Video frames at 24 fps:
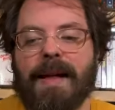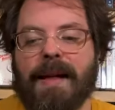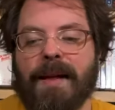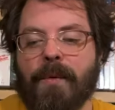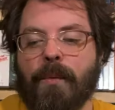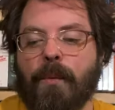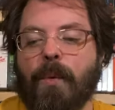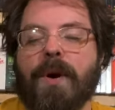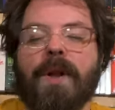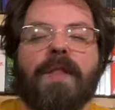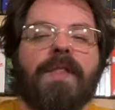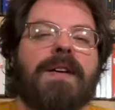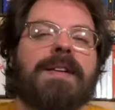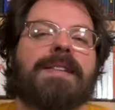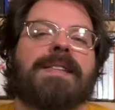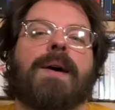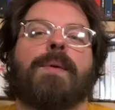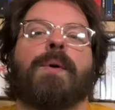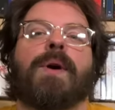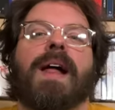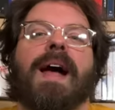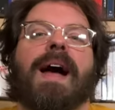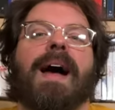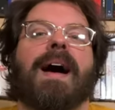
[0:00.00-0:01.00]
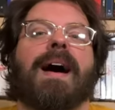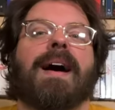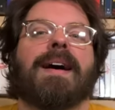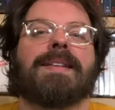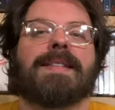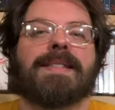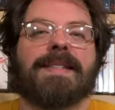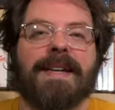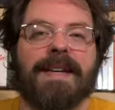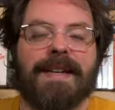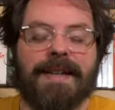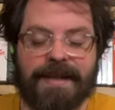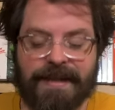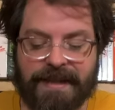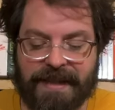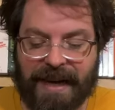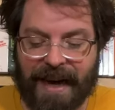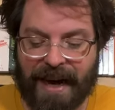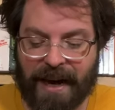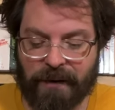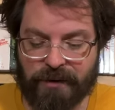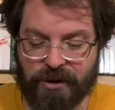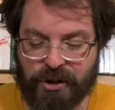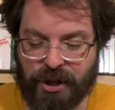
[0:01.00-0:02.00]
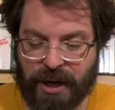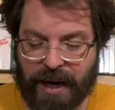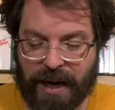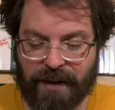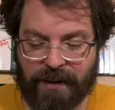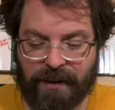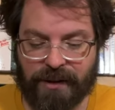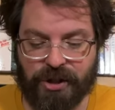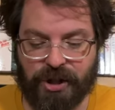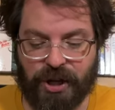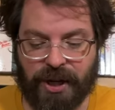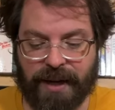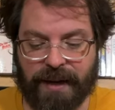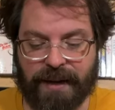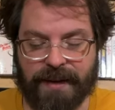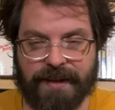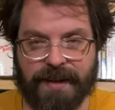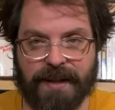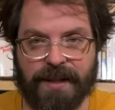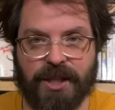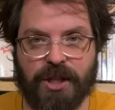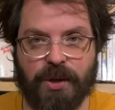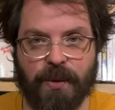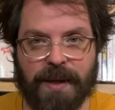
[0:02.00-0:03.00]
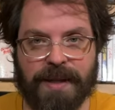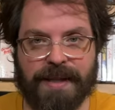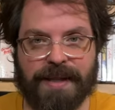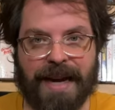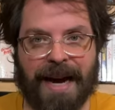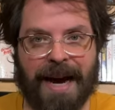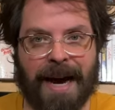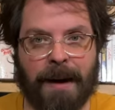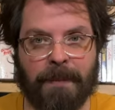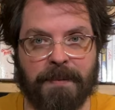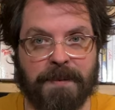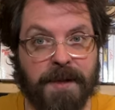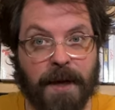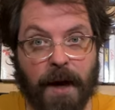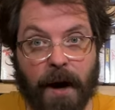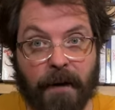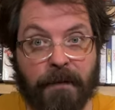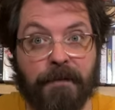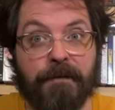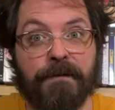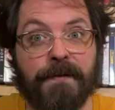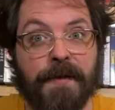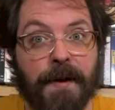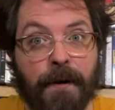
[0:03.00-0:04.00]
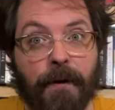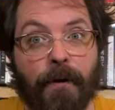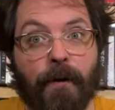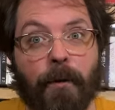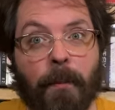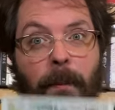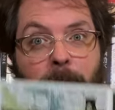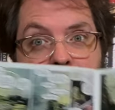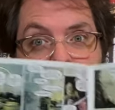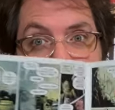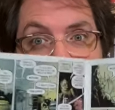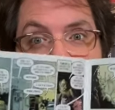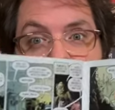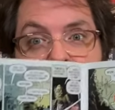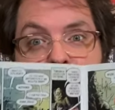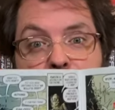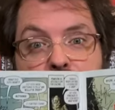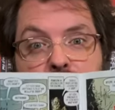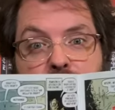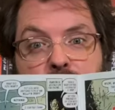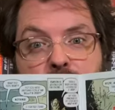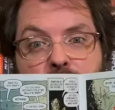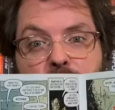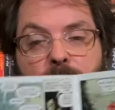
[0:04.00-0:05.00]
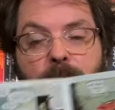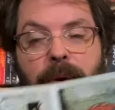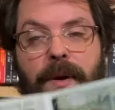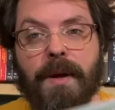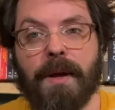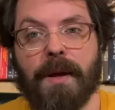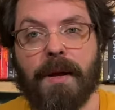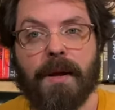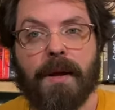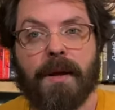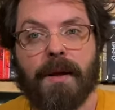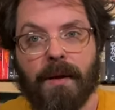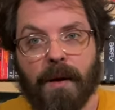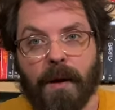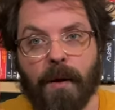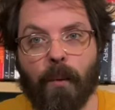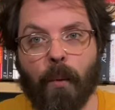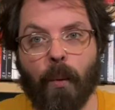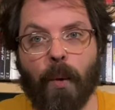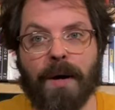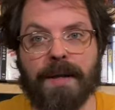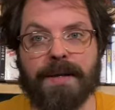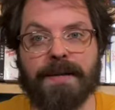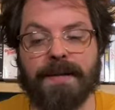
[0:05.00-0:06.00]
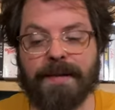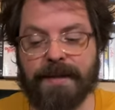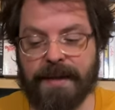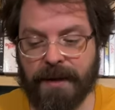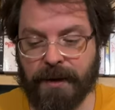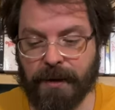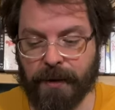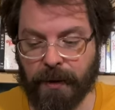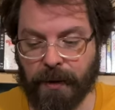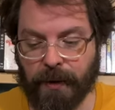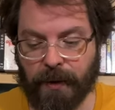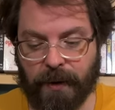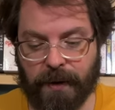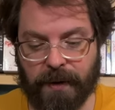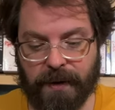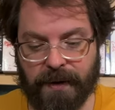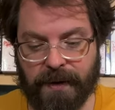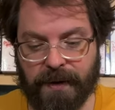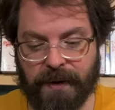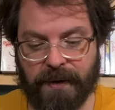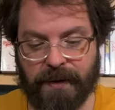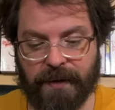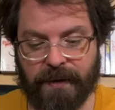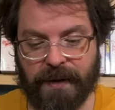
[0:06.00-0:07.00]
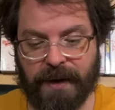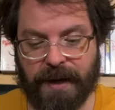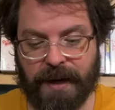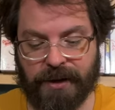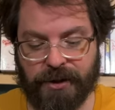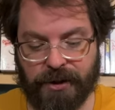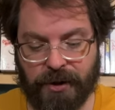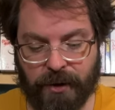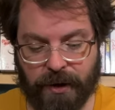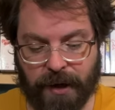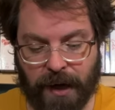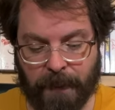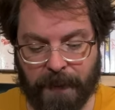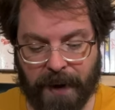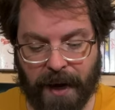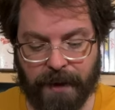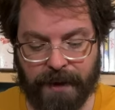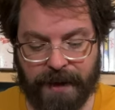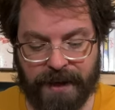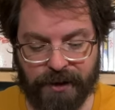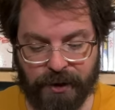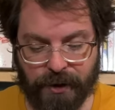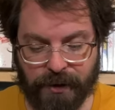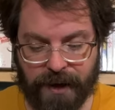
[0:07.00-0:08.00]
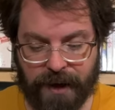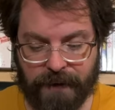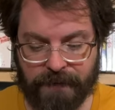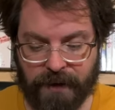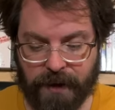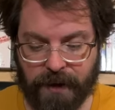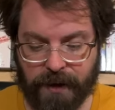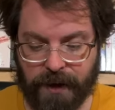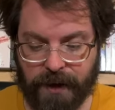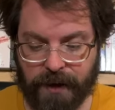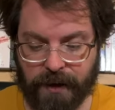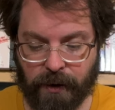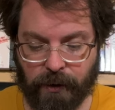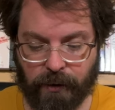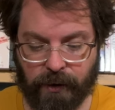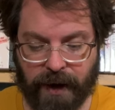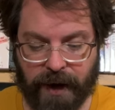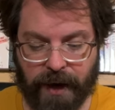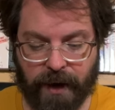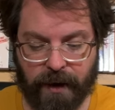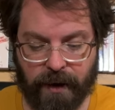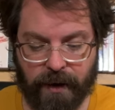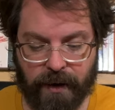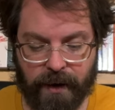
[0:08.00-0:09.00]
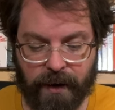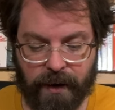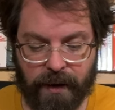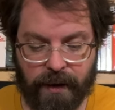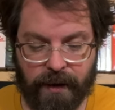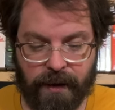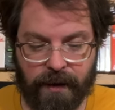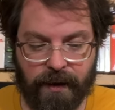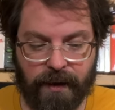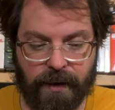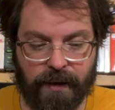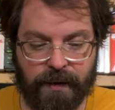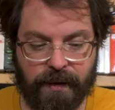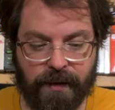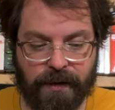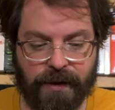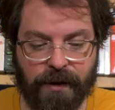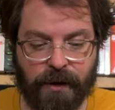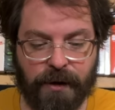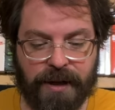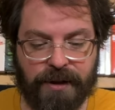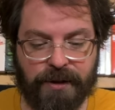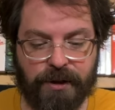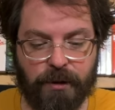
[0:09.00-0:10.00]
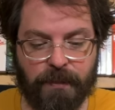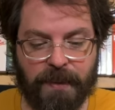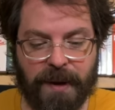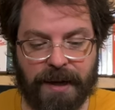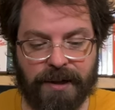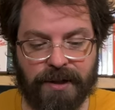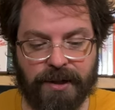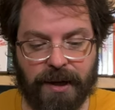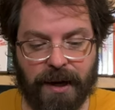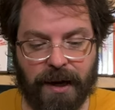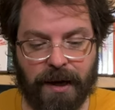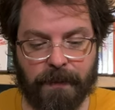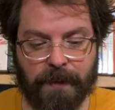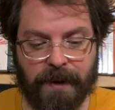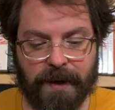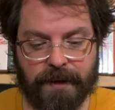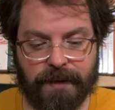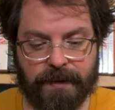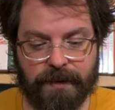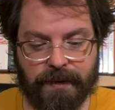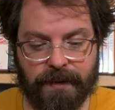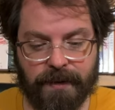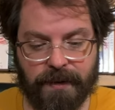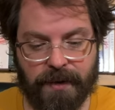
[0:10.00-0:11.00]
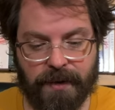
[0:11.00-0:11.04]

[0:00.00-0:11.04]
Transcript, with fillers: One of the things I want to ask is how challenging is it to adapt a film into one single issue comic. And these aren't even, you know, like 32 page comics.